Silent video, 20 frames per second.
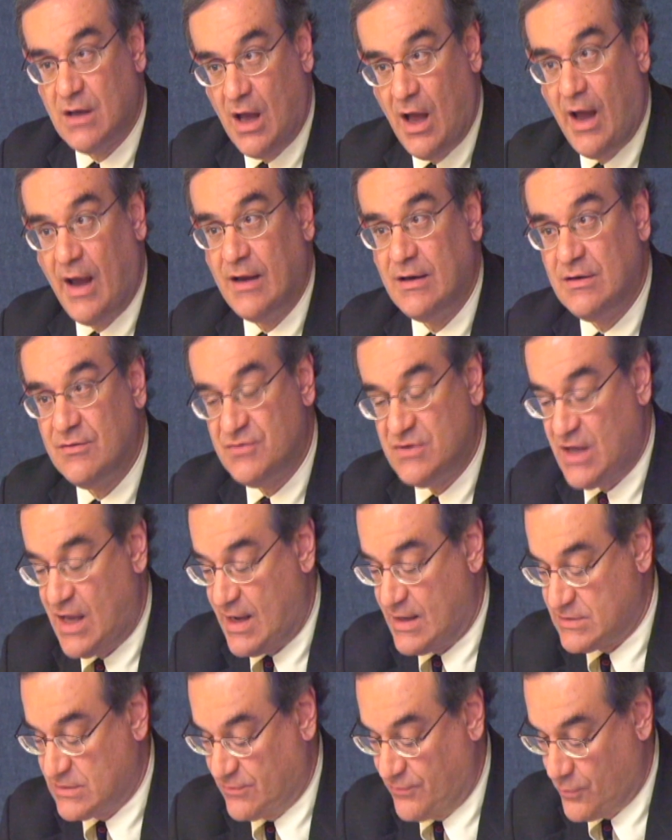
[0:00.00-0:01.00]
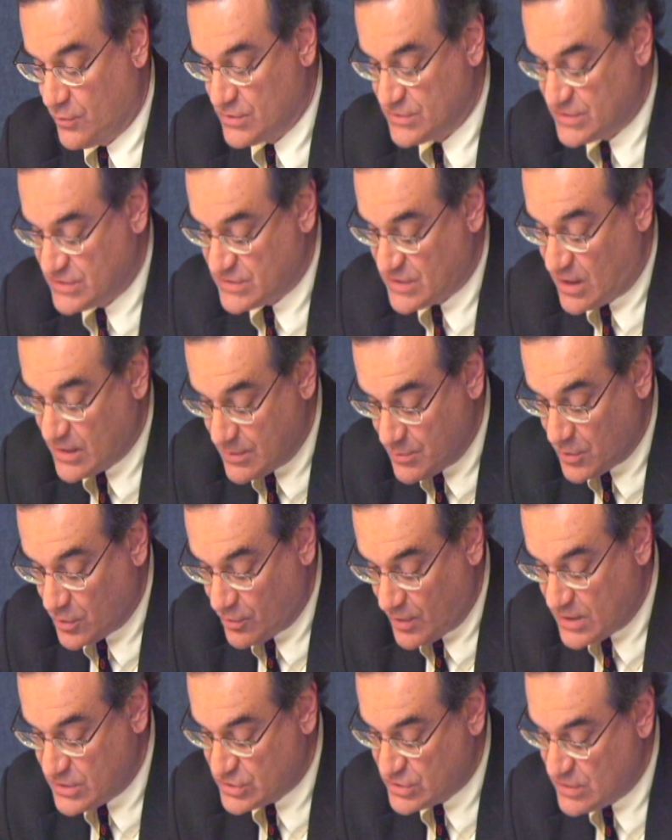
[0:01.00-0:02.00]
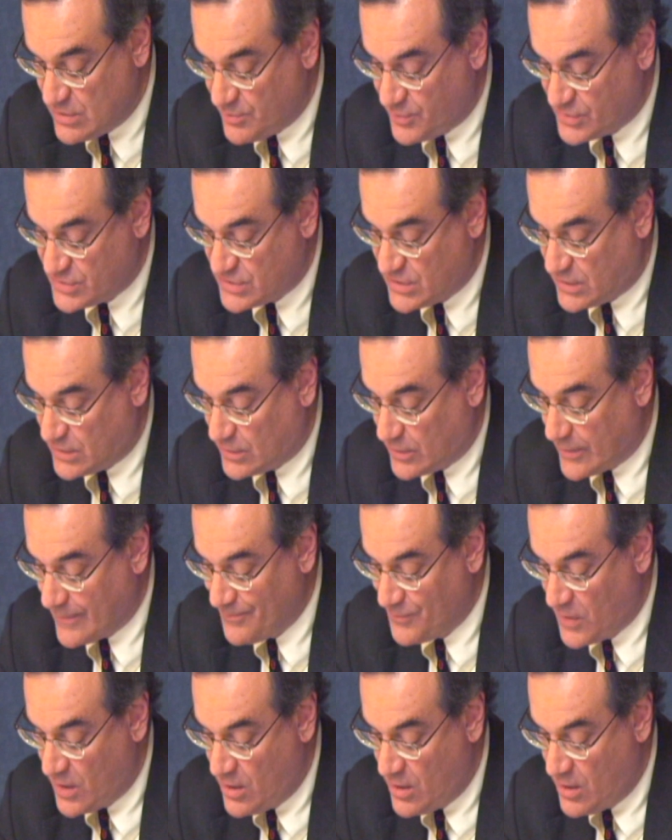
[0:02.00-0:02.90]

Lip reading: kind of task forces on immigration in particular